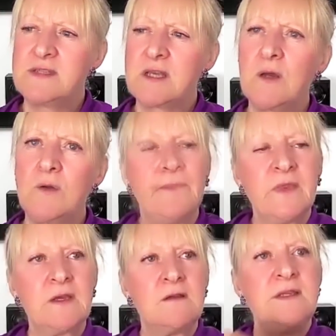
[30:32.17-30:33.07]
So
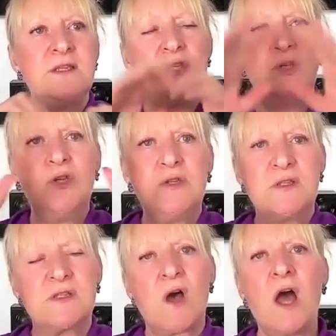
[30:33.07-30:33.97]
there are these huge
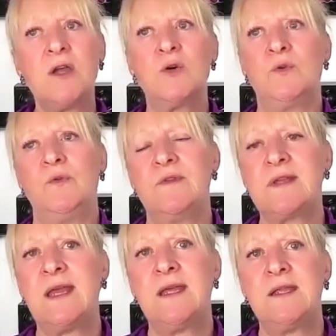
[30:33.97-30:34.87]
cycles
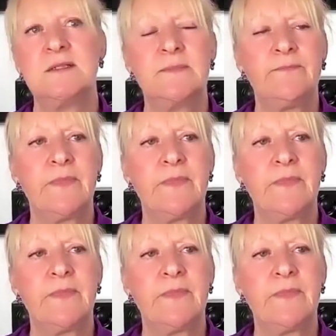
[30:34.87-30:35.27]
and